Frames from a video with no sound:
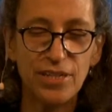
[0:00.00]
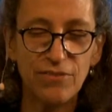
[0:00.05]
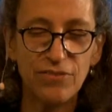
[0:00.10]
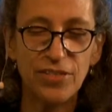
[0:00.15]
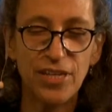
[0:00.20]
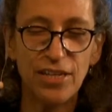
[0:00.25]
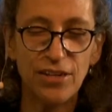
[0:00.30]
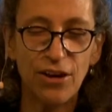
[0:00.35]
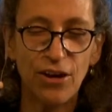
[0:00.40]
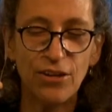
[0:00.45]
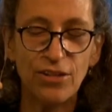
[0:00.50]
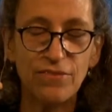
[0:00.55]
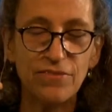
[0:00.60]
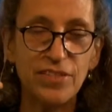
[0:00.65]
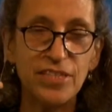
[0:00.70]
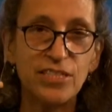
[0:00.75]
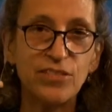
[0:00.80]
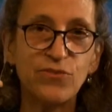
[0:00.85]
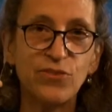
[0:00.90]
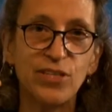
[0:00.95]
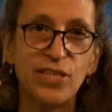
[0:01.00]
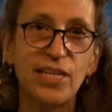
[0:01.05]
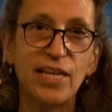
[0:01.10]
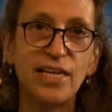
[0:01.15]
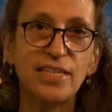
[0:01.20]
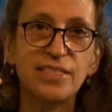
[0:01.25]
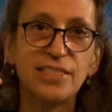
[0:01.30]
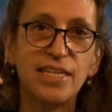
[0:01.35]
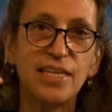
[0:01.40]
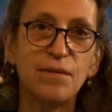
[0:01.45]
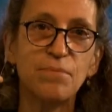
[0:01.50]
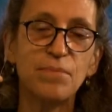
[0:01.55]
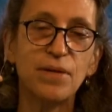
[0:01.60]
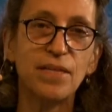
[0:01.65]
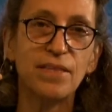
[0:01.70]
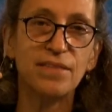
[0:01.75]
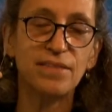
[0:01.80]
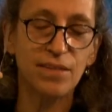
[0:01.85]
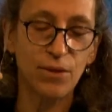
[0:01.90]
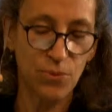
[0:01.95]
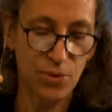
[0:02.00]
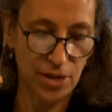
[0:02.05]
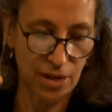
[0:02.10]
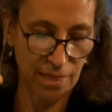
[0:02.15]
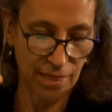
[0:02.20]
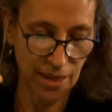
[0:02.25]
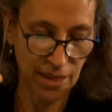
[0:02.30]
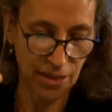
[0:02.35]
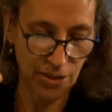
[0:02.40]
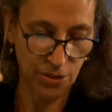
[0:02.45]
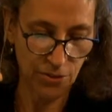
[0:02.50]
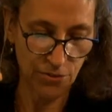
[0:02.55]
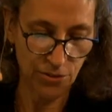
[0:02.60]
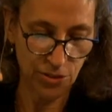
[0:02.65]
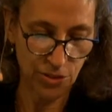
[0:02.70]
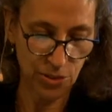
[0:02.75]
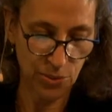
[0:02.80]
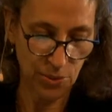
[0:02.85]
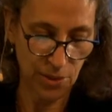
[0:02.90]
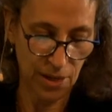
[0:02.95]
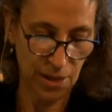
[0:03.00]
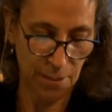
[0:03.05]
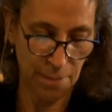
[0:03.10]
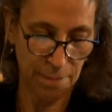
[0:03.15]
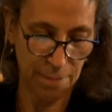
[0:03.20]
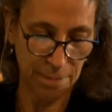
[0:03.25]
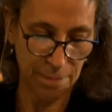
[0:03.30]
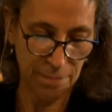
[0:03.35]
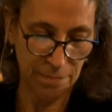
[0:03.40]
if not all of these, for the last 8 months. I want to thank you for showing up.